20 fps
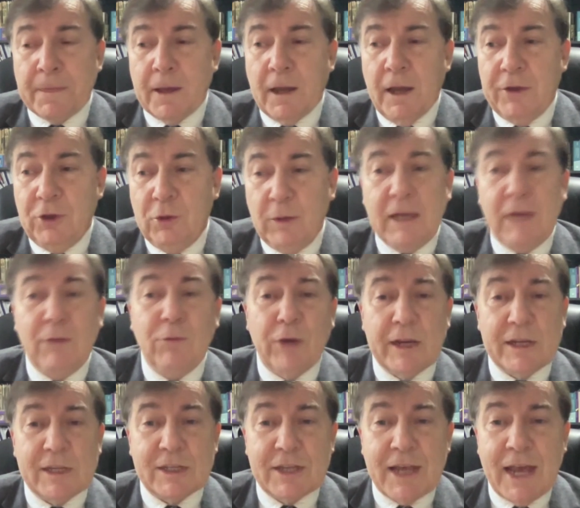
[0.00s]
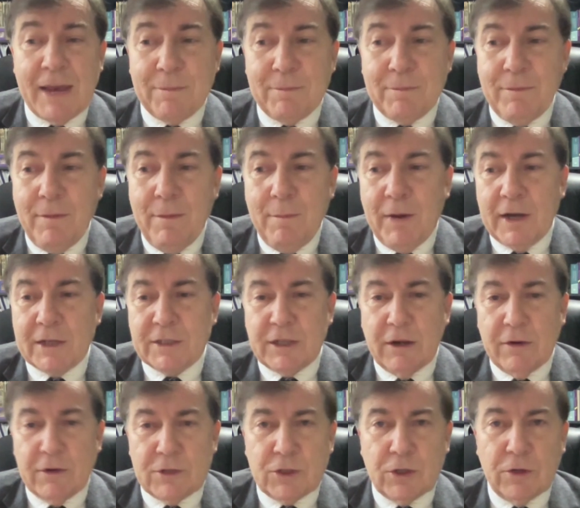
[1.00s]
you either accept my
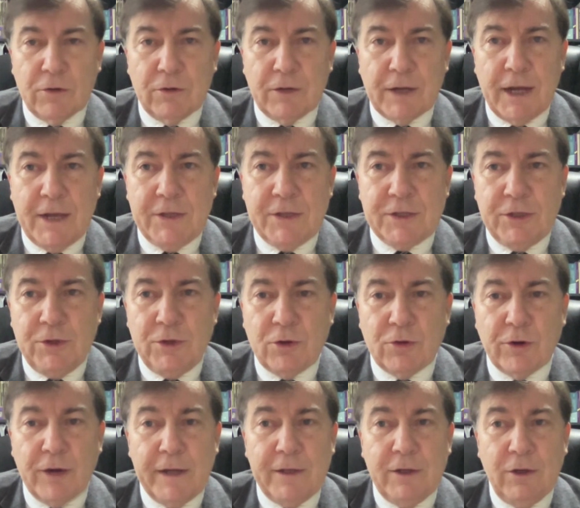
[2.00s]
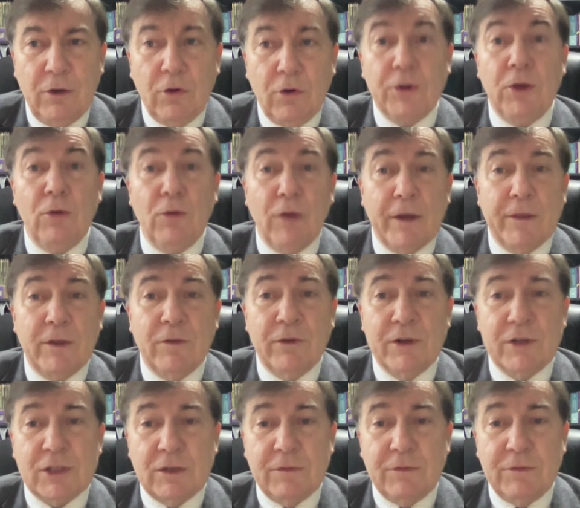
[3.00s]
territorial gains in Ukraine or you run the
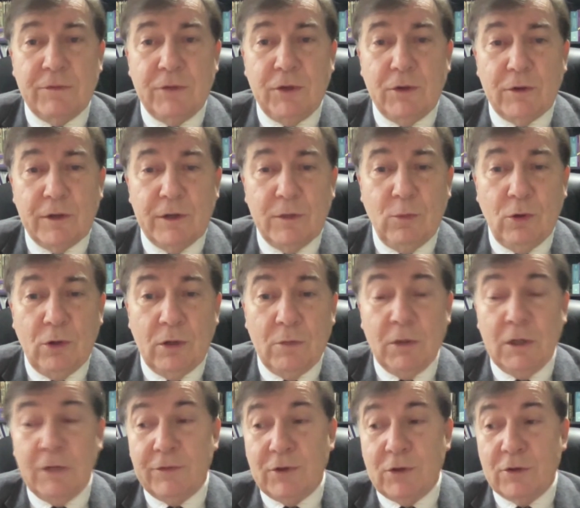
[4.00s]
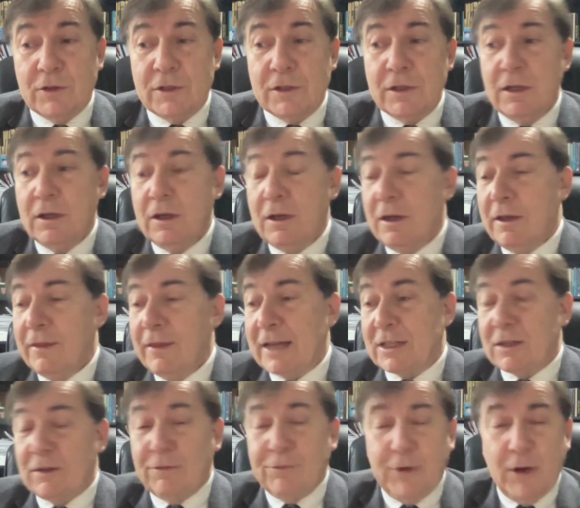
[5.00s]
risk of nuclear war. Well, of course,
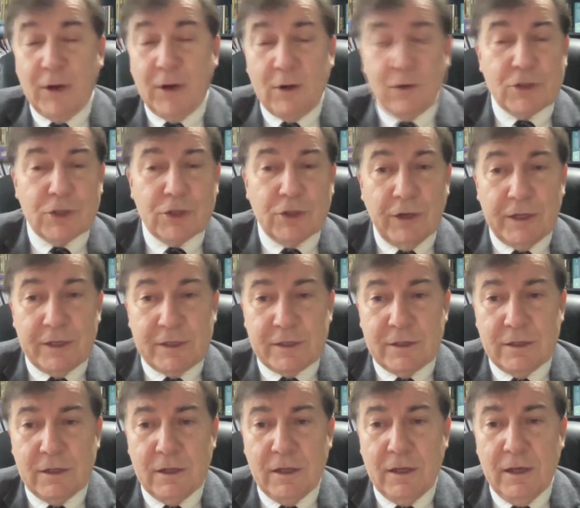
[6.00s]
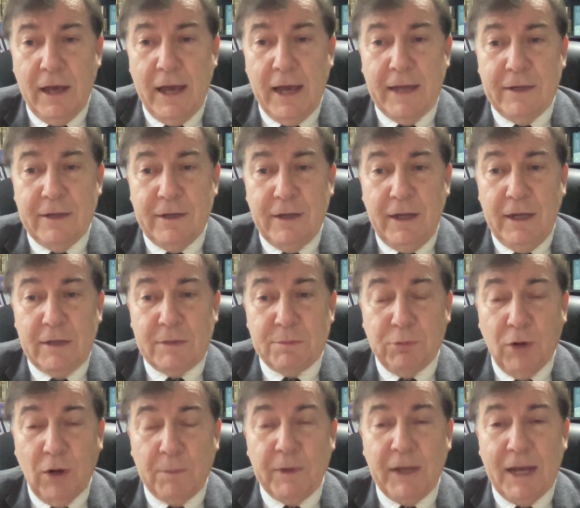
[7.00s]
that's a false choice. And it's
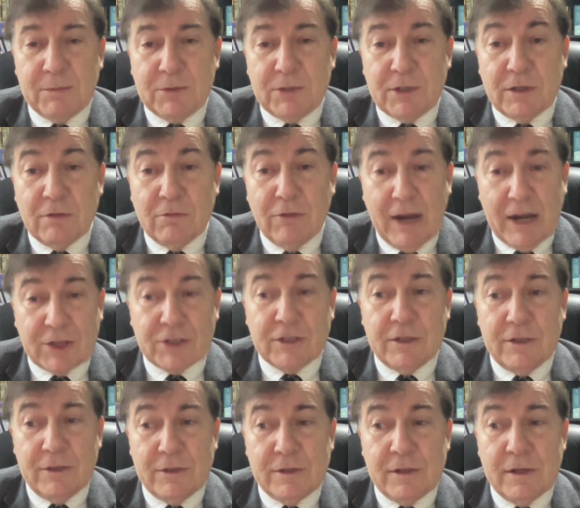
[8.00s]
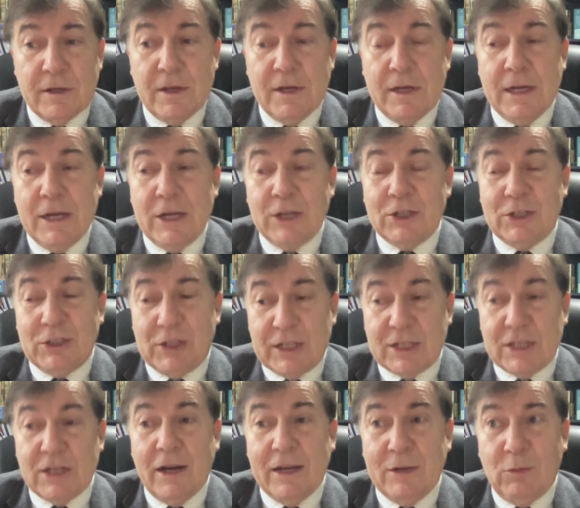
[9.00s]
probably up to the Russians to
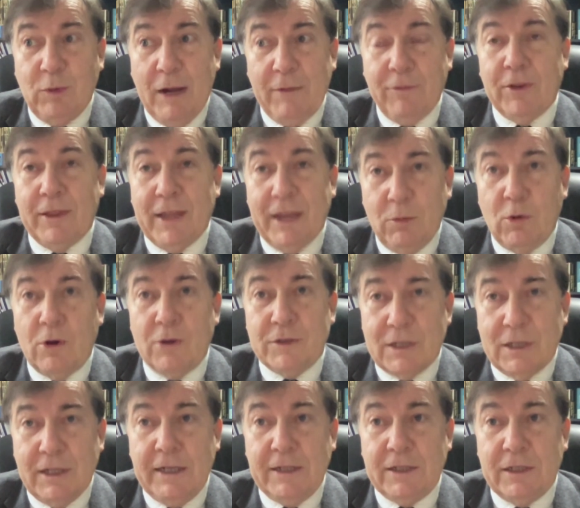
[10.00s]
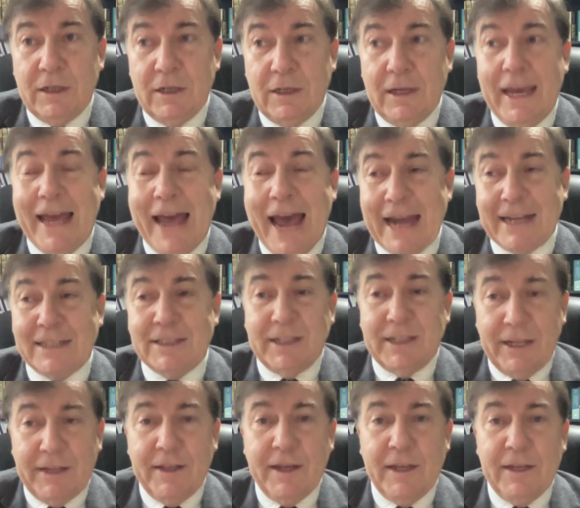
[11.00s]
decide whether they want a leader
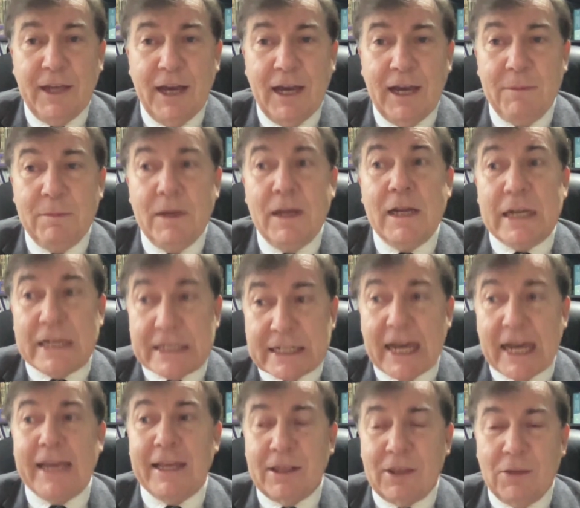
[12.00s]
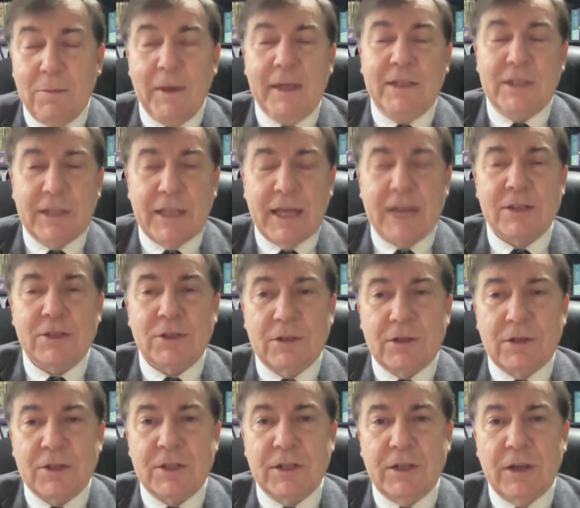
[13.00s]
acting in their name, take them into that sort
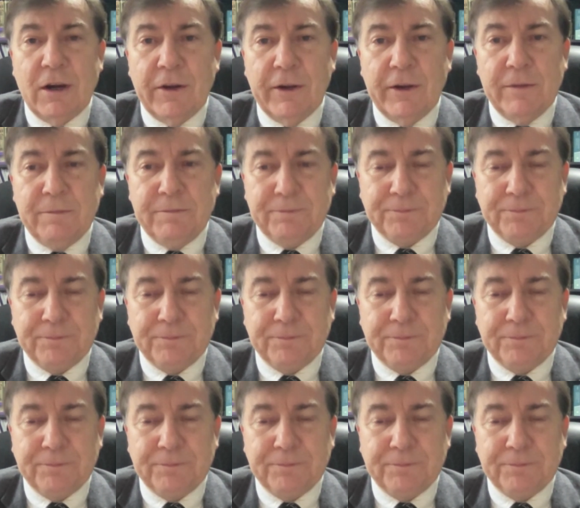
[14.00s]
of scenario.